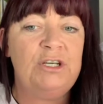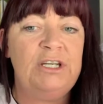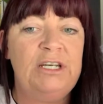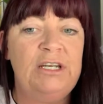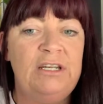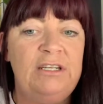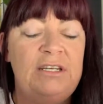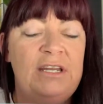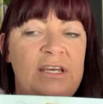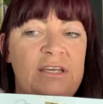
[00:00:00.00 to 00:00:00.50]

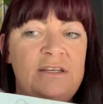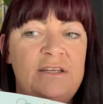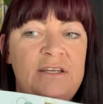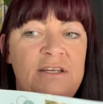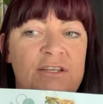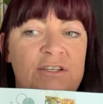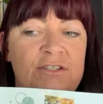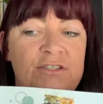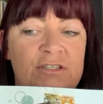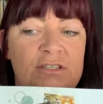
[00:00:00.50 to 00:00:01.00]
What I would
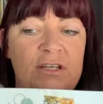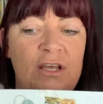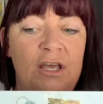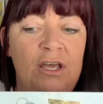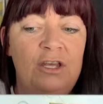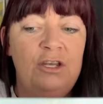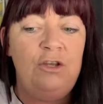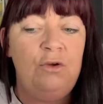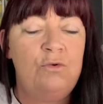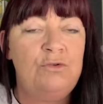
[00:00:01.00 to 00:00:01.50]
recommend if you
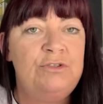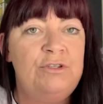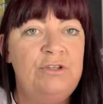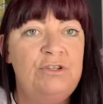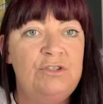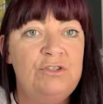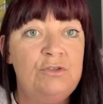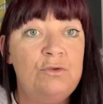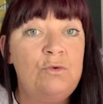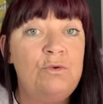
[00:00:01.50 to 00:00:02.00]
are
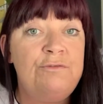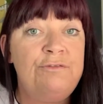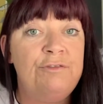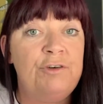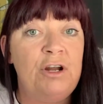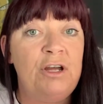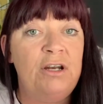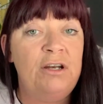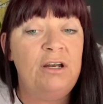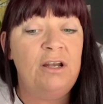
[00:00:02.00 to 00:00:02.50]
joining
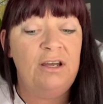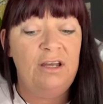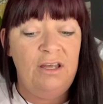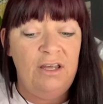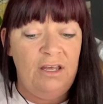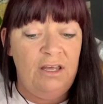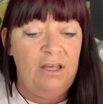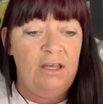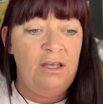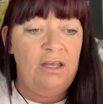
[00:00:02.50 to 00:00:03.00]
is
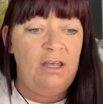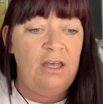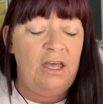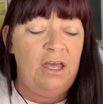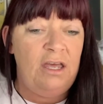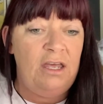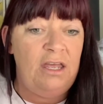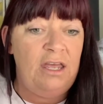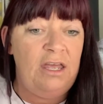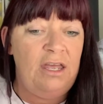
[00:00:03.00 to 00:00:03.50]
you go to the
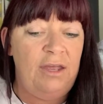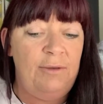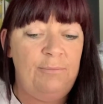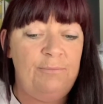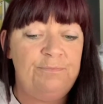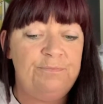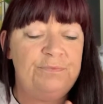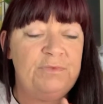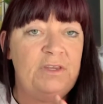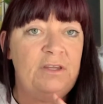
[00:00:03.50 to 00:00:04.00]

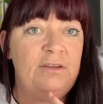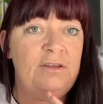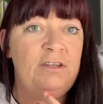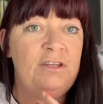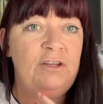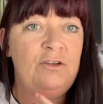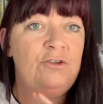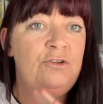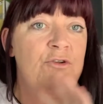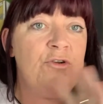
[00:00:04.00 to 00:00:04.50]
storefront,
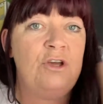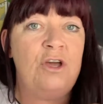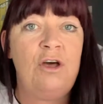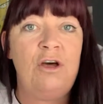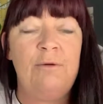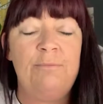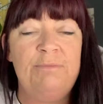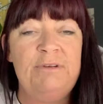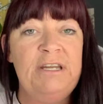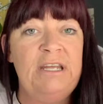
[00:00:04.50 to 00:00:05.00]

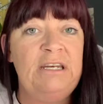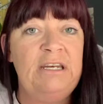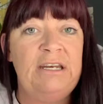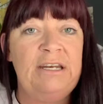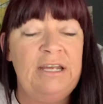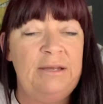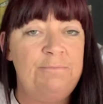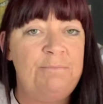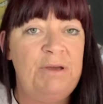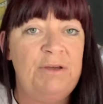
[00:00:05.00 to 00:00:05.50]

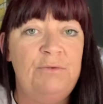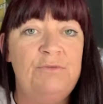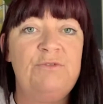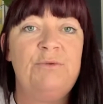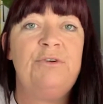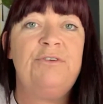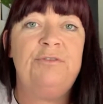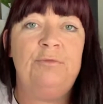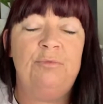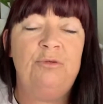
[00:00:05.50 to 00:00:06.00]

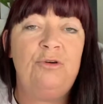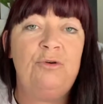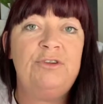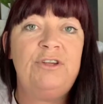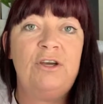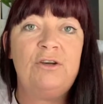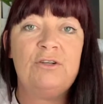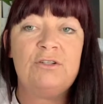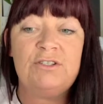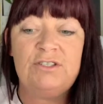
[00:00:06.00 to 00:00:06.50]
you look
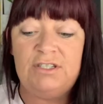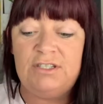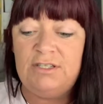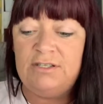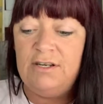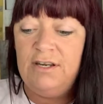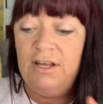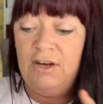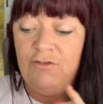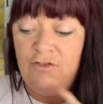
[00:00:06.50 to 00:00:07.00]
up
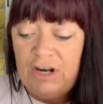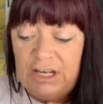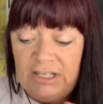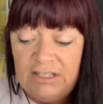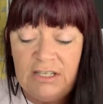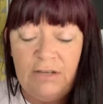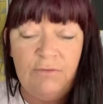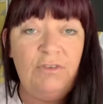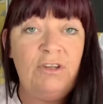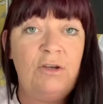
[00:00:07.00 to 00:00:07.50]

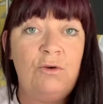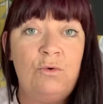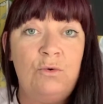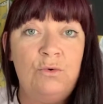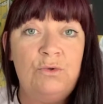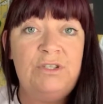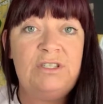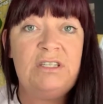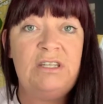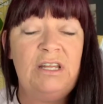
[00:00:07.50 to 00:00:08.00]
£99 worth of
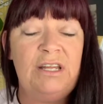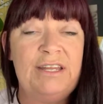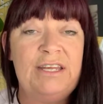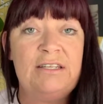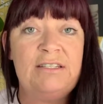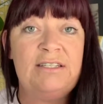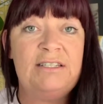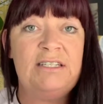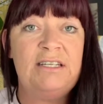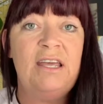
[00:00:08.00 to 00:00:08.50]

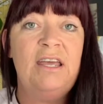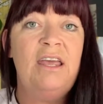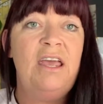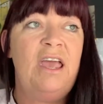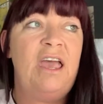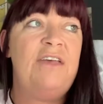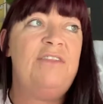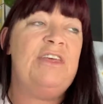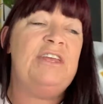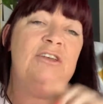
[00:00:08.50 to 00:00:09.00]
products,
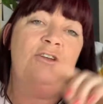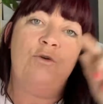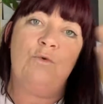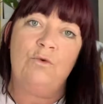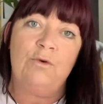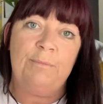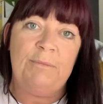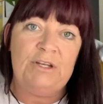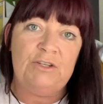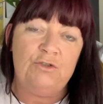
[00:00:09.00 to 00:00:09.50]
write down the
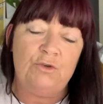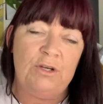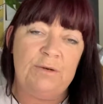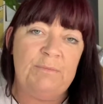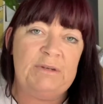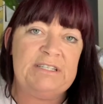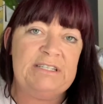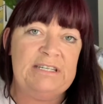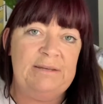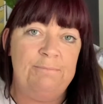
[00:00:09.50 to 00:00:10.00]
codes in the
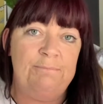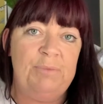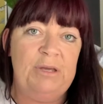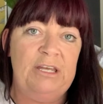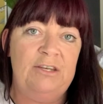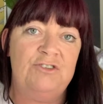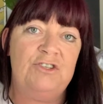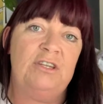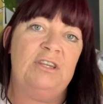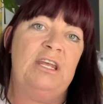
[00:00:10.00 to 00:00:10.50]
list,
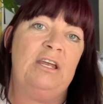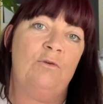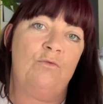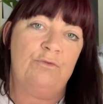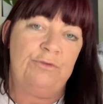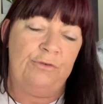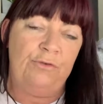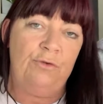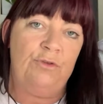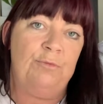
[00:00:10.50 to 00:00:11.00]
and then you
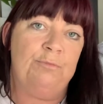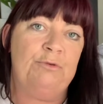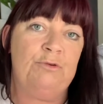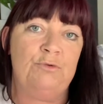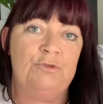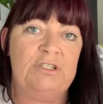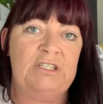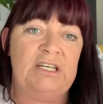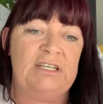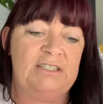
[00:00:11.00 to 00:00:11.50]
go to my
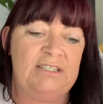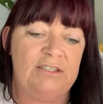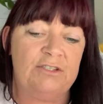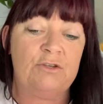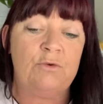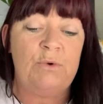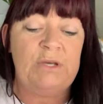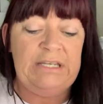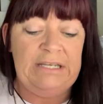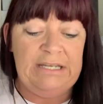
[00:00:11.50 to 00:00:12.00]
Join My Team
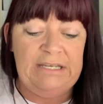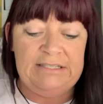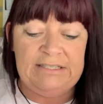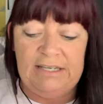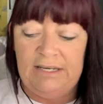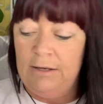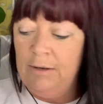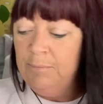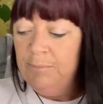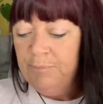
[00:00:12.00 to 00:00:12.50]
page and then
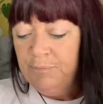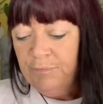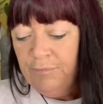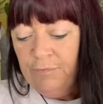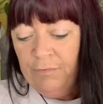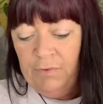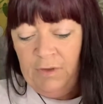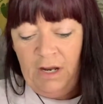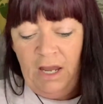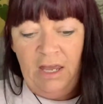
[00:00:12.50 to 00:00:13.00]
go through the
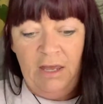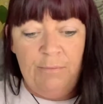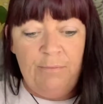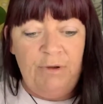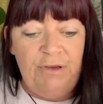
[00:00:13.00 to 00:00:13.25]
process.